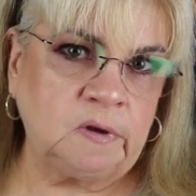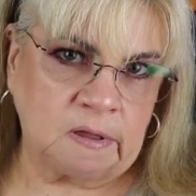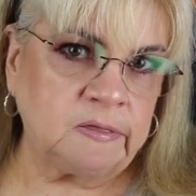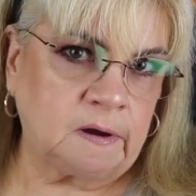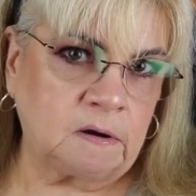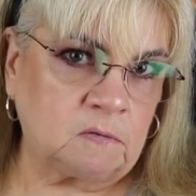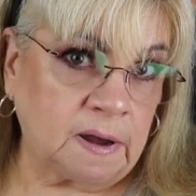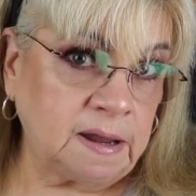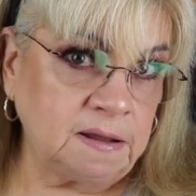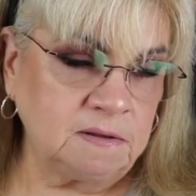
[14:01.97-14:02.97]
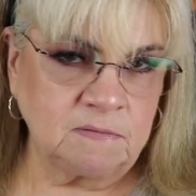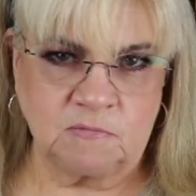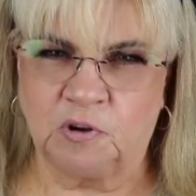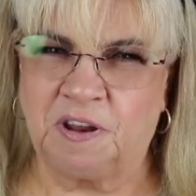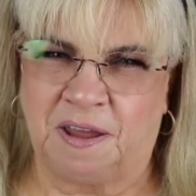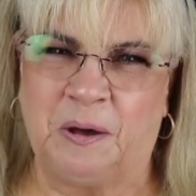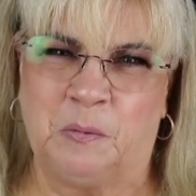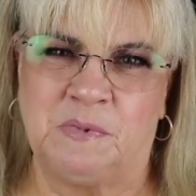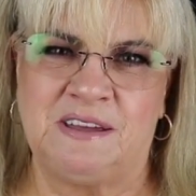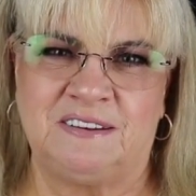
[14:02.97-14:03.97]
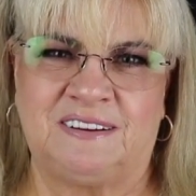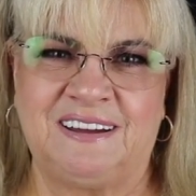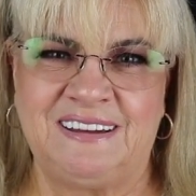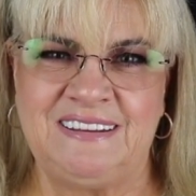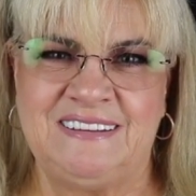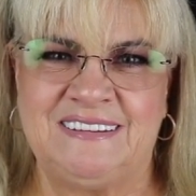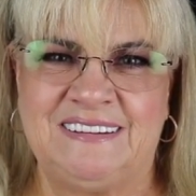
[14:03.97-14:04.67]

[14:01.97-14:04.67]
to get there, right? You're gonna help me, right?